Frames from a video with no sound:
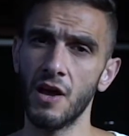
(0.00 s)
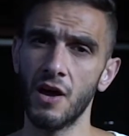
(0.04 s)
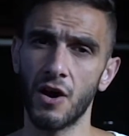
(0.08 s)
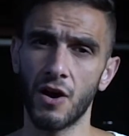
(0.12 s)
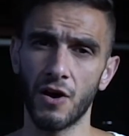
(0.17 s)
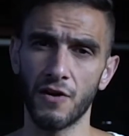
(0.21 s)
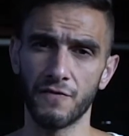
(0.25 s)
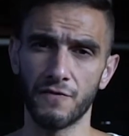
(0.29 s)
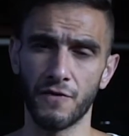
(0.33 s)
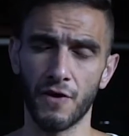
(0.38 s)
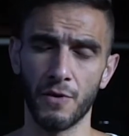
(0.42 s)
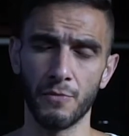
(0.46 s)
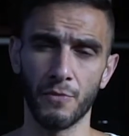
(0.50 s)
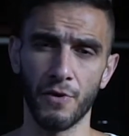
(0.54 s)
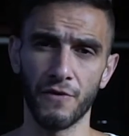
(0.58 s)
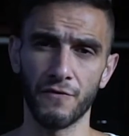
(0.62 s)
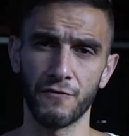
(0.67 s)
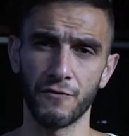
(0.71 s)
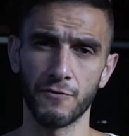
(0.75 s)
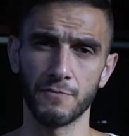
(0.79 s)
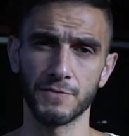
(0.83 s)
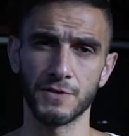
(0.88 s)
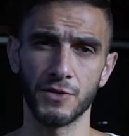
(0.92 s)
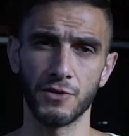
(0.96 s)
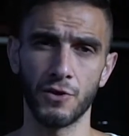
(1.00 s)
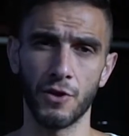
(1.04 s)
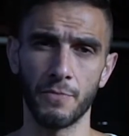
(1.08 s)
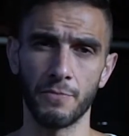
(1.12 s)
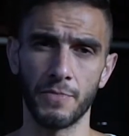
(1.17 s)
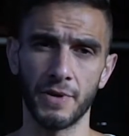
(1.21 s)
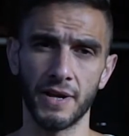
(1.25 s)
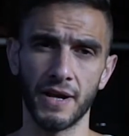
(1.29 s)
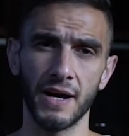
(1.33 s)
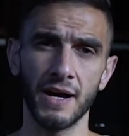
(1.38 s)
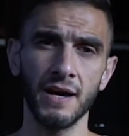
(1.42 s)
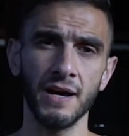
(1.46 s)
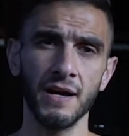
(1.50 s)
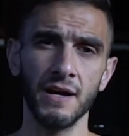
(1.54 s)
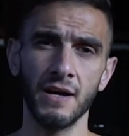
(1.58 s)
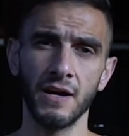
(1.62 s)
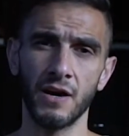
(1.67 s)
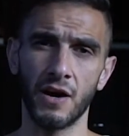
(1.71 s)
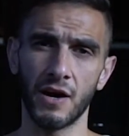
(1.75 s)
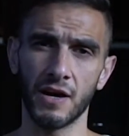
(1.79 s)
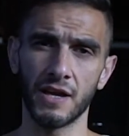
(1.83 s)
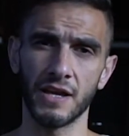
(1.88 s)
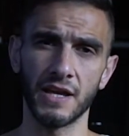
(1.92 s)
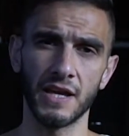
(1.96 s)
I find my forms a lot better.
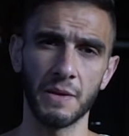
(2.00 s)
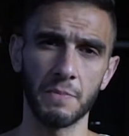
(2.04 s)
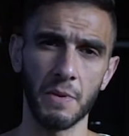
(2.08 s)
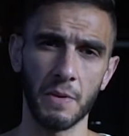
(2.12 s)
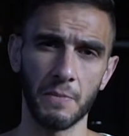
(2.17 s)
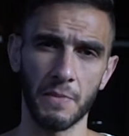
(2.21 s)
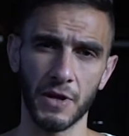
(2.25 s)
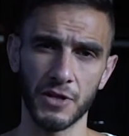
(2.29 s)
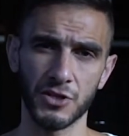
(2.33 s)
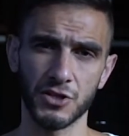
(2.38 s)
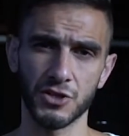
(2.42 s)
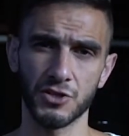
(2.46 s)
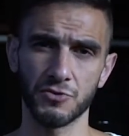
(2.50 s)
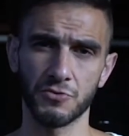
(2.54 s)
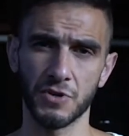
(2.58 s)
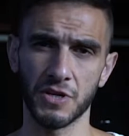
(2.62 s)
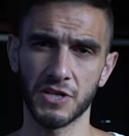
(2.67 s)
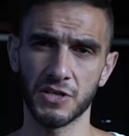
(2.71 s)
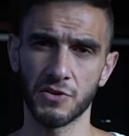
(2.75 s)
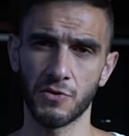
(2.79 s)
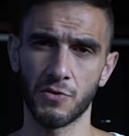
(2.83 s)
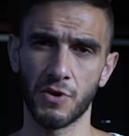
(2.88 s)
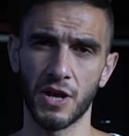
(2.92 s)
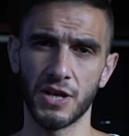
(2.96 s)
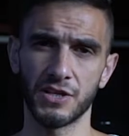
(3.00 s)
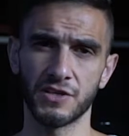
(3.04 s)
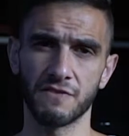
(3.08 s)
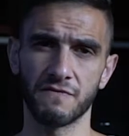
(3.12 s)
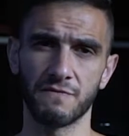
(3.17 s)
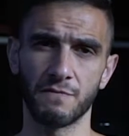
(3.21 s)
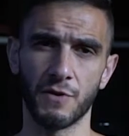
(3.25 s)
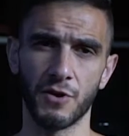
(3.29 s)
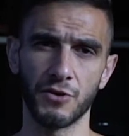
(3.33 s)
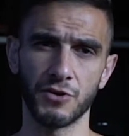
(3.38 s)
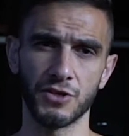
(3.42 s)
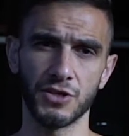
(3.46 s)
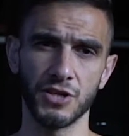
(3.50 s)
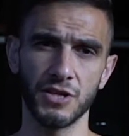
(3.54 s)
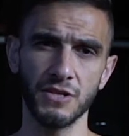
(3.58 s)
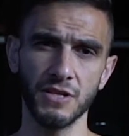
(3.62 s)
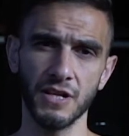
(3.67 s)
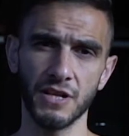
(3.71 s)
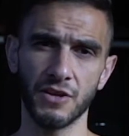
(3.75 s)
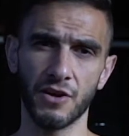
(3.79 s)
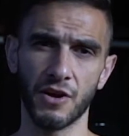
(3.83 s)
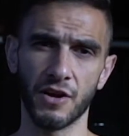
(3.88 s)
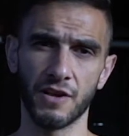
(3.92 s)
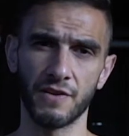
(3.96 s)
I can keep a much stricter range of motion,
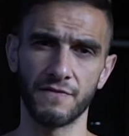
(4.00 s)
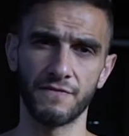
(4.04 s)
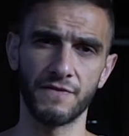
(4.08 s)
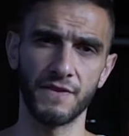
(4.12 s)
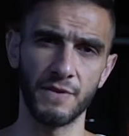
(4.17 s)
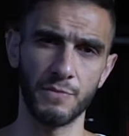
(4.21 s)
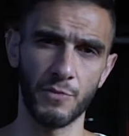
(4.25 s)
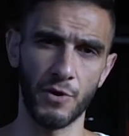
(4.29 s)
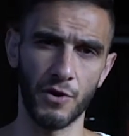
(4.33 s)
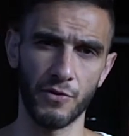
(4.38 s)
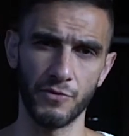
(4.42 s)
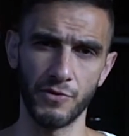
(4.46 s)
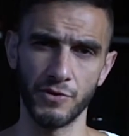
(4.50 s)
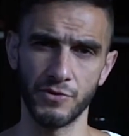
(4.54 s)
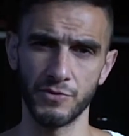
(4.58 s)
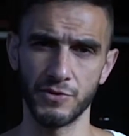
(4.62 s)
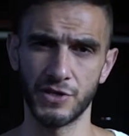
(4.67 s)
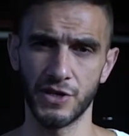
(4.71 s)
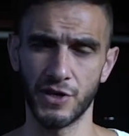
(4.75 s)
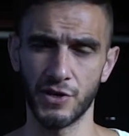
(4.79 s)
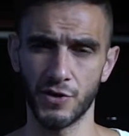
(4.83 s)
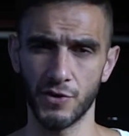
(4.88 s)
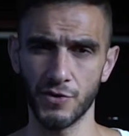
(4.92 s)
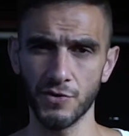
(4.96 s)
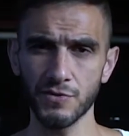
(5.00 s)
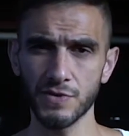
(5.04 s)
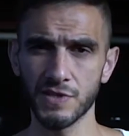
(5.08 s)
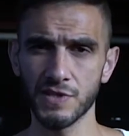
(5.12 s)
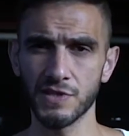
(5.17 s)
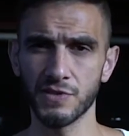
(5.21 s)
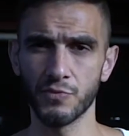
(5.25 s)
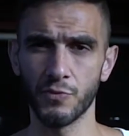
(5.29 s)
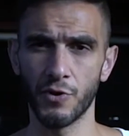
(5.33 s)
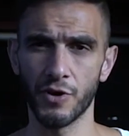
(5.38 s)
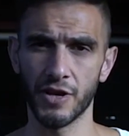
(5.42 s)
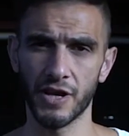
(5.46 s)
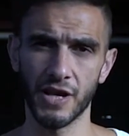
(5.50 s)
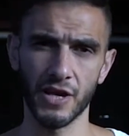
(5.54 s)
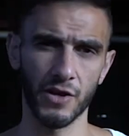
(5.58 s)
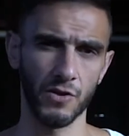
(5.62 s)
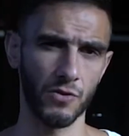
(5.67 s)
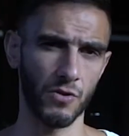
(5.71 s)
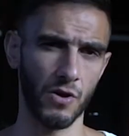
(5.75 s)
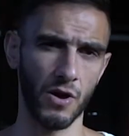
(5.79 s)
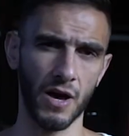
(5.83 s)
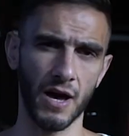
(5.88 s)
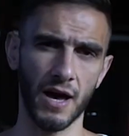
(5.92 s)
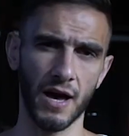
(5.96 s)
and I can feel my rear delts working a
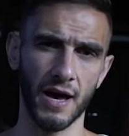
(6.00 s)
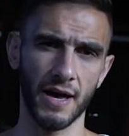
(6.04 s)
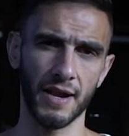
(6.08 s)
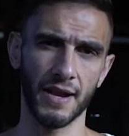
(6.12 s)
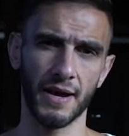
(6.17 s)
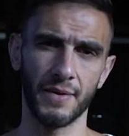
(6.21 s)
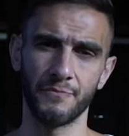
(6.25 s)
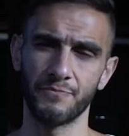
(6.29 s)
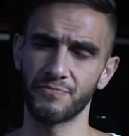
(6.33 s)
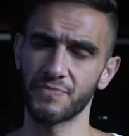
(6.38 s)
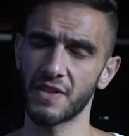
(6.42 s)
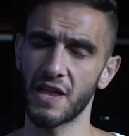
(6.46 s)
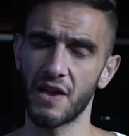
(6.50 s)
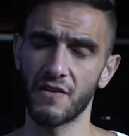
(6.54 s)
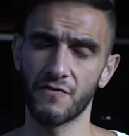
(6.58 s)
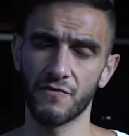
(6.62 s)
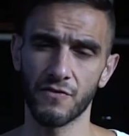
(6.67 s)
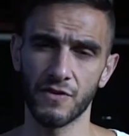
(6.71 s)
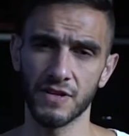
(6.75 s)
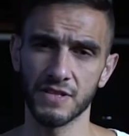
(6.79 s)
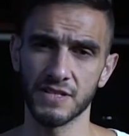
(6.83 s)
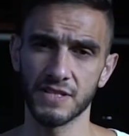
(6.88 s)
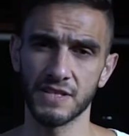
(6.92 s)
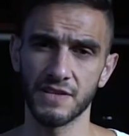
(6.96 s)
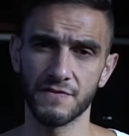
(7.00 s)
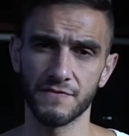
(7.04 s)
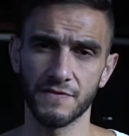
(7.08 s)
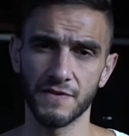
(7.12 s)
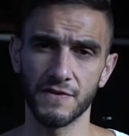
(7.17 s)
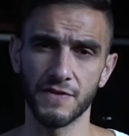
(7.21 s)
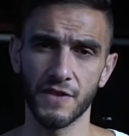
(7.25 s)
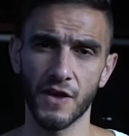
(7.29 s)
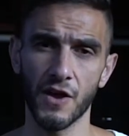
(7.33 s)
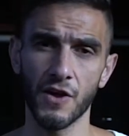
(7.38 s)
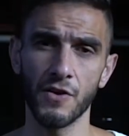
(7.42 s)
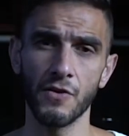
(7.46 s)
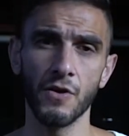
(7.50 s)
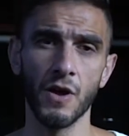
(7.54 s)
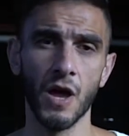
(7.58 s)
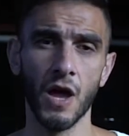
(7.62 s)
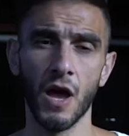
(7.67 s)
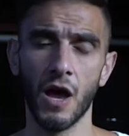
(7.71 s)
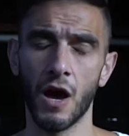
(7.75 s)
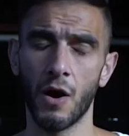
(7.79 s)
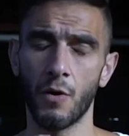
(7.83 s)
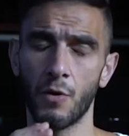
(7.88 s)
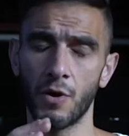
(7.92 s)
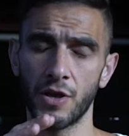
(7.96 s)
lot harder. Everyone's different though.
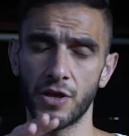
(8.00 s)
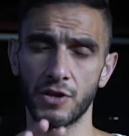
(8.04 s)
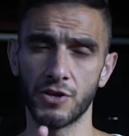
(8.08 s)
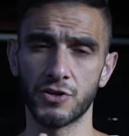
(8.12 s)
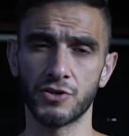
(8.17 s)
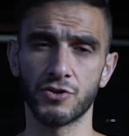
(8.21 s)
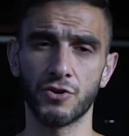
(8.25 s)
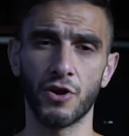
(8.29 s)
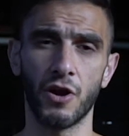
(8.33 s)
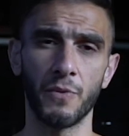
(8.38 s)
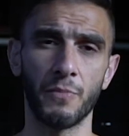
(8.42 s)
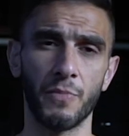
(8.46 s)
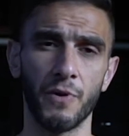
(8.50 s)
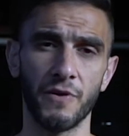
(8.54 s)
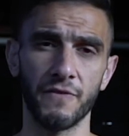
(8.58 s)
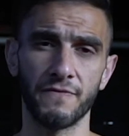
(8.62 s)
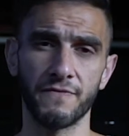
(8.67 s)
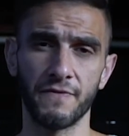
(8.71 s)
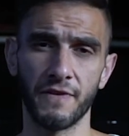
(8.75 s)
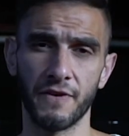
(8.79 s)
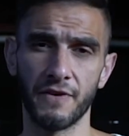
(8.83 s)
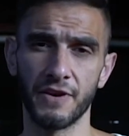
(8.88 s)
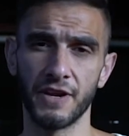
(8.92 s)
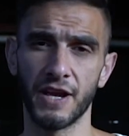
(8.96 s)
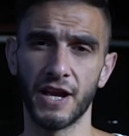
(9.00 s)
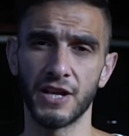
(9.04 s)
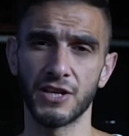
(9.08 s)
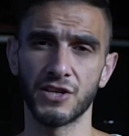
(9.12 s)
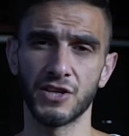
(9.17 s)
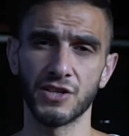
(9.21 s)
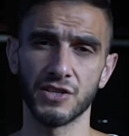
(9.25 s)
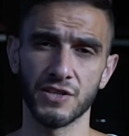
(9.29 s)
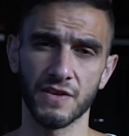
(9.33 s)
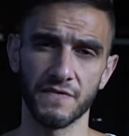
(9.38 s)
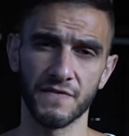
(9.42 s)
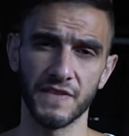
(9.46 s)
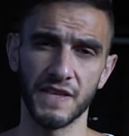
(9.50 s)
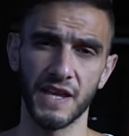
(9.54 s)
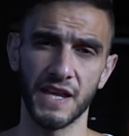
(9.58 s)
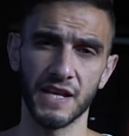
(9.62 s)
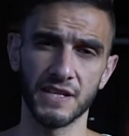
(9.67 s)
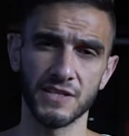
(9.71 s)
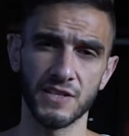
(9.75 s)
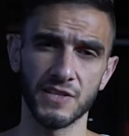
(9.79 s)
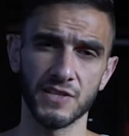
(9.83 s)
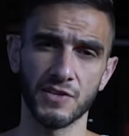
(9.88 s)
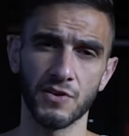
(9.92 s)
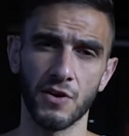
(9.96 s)
I want you to try both variations of the
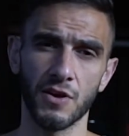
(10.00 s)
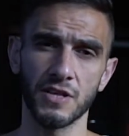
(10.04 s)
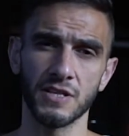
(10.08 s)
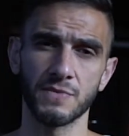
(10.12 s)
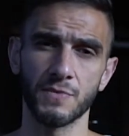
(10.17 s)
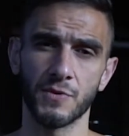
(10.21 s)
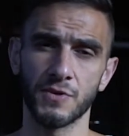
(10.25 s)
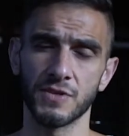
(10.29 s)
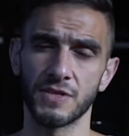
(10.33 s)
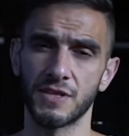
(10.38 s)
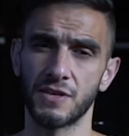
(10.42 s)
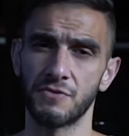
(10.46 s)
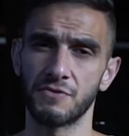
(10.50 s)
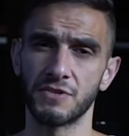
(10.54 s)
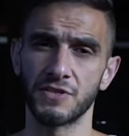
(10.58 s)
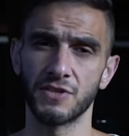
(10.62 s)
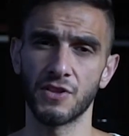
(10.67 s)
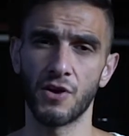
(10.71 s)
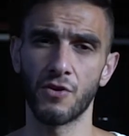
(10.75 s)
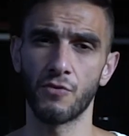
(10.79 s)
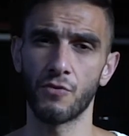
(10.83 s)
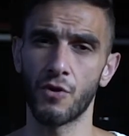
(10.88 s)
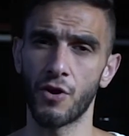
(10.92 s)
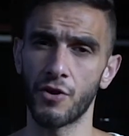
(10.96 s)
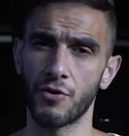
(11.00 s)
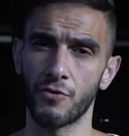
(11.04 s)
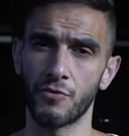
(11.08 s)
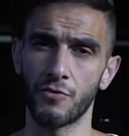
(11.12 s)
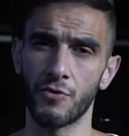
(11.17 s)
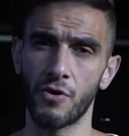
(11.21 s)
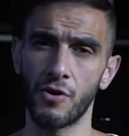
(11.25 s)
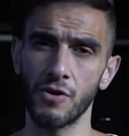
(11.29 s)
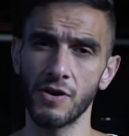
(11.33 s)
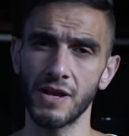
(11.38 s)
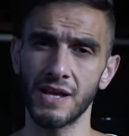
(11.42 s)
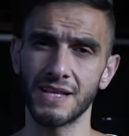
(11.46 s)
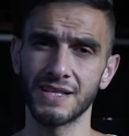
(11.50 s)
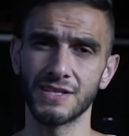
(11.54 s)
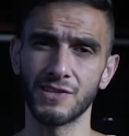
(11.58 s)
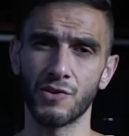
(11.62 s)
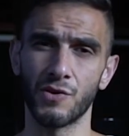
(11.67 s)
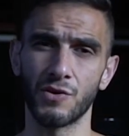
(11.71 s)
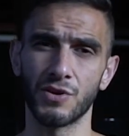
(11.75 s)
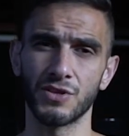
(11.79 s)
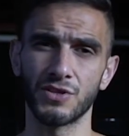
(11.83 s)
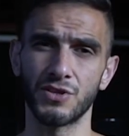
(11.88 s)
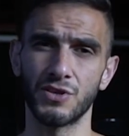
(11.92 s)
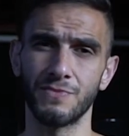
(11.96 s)
exercise, because there is no right or wrong as
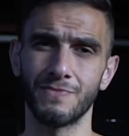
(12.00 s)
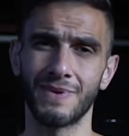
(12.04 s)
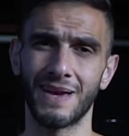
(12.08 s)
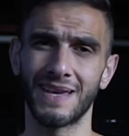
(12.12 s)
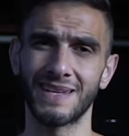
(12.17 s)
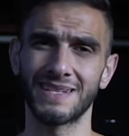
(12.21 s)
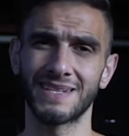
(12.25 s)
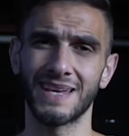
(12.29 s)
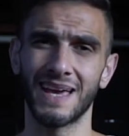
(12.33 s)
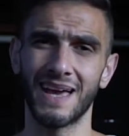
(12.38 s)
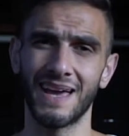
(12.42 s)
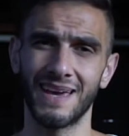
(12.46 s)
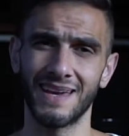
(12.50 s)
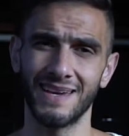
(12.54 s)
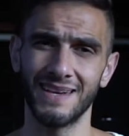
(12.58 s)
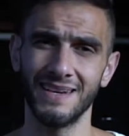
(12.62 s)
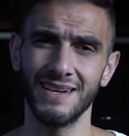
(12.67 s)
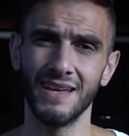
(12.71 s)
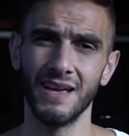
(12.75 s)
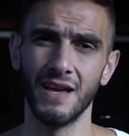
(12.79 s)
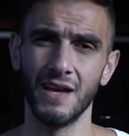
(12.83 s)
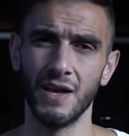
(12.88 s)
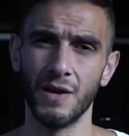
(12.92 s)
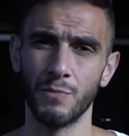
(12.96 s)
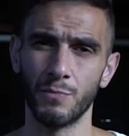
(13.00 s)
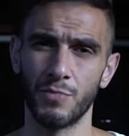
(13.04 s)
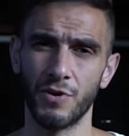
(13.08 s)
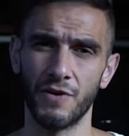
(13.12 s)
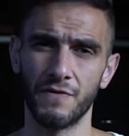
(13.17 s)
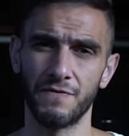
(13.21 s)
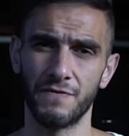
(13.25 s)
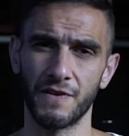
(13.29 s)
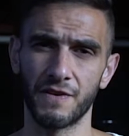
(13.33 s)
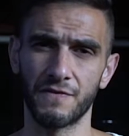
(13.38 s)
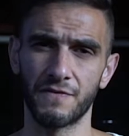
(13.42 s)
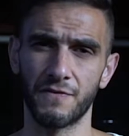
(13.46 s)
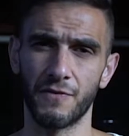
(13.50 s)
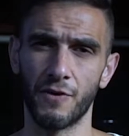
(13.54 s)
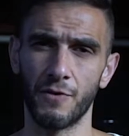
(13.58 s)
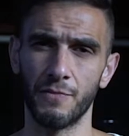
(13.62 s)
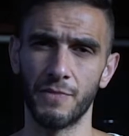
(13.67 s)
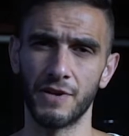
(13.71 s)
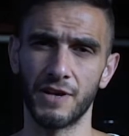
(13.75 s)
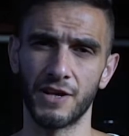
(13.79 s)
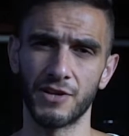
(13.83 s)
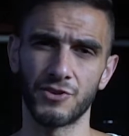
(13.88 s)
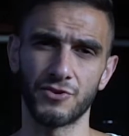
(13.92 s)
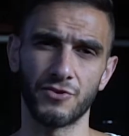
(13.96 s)
long as you maintain perfect form
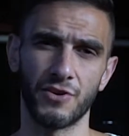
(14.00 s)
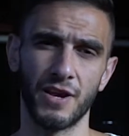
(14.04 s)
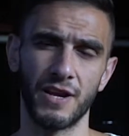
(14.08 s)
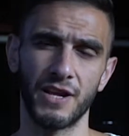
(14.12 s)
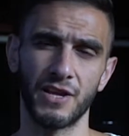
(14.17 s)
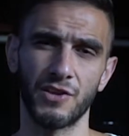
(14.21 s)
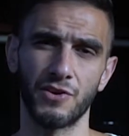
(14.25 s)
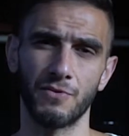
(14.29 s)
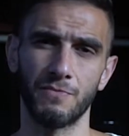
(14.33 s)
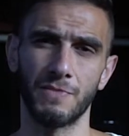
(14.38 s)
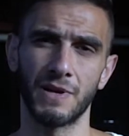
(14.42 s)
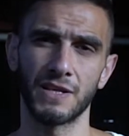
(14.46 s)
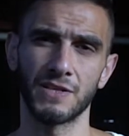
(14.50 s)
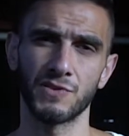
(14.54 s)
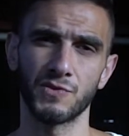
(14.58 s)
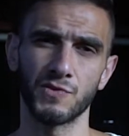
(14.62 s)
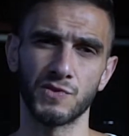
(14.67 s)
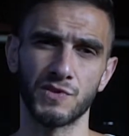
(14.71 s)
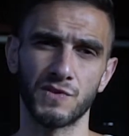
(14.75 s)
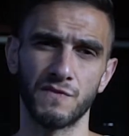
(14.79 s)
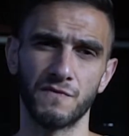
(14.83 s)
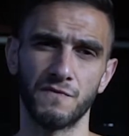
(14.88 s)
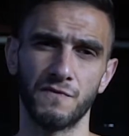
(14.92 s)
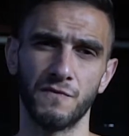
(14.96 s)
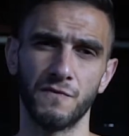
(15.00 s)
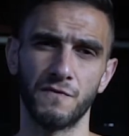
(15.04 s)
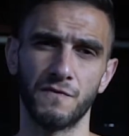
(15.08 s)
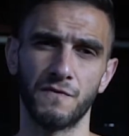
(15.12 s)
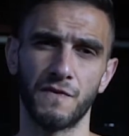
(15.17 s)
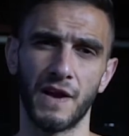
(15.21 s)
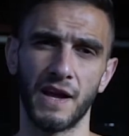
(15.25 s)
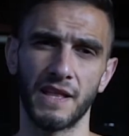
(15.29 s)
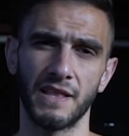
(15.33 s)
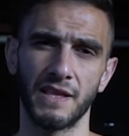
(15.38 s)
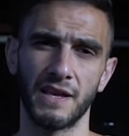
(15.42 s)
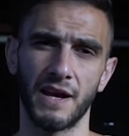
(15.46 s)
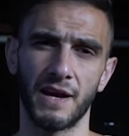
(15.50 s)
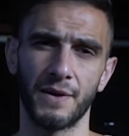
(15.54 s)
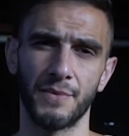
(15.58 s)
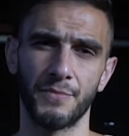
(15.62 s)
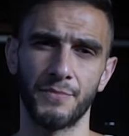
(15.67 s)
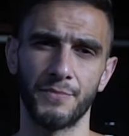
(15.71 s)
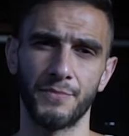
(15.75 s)
and are training your muscles to full failure.